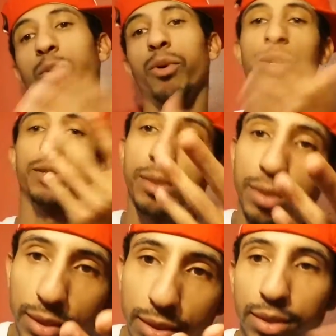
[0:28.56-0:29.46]
for
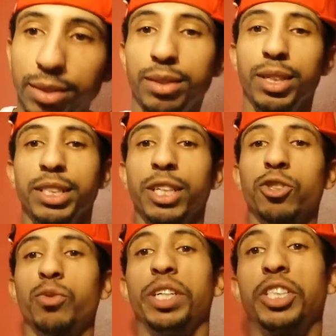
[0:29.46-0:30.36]

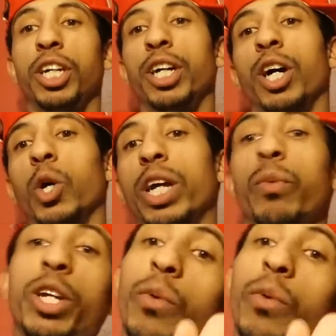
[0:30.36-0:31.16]
Nintendo Switch. Okay,